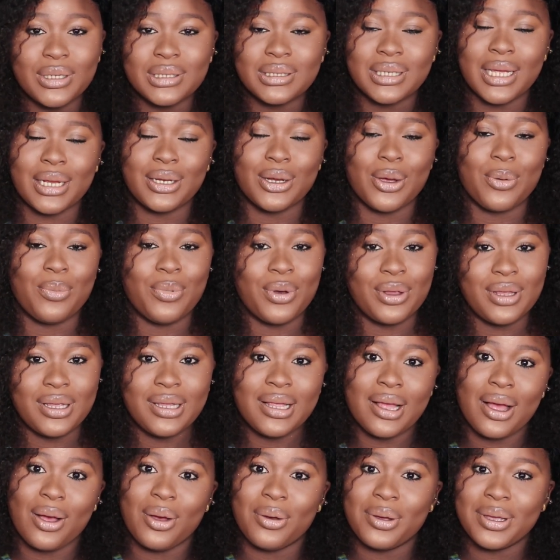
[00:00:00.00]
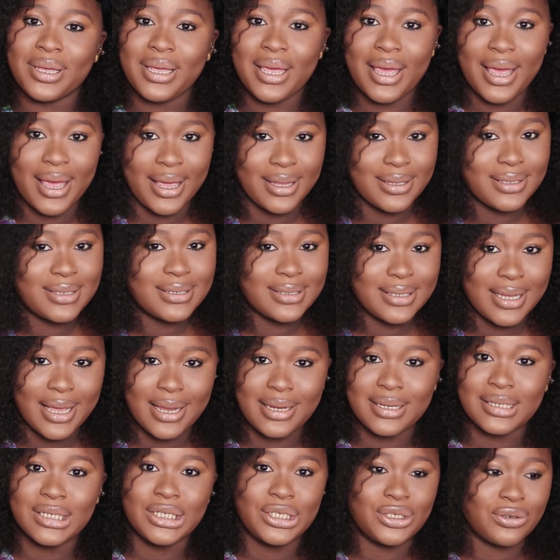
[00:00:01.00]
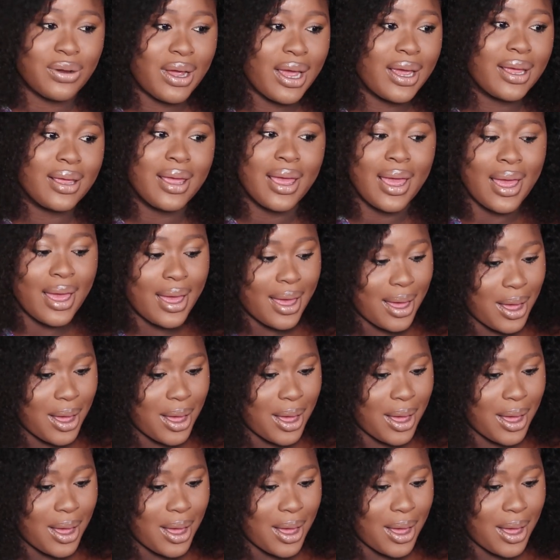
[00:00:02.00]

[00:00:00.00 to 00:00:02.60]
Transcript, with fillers: inside your body that, okay, this girl is trying,